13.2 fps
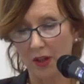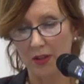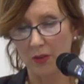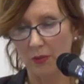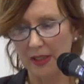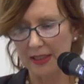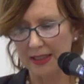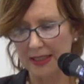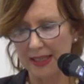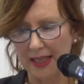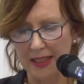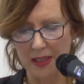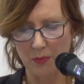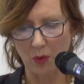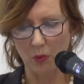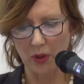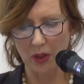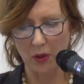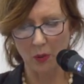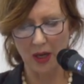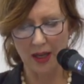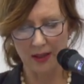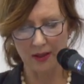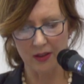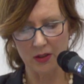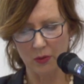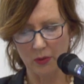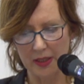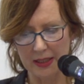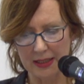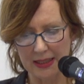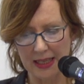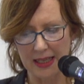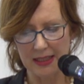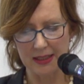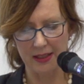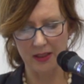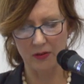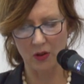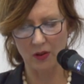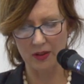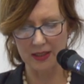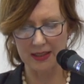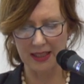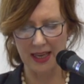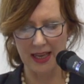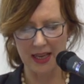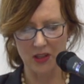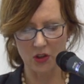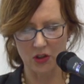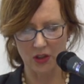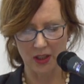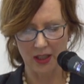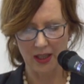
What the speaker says: going to reinstate, but where you are going to reinstate and you've got this cash,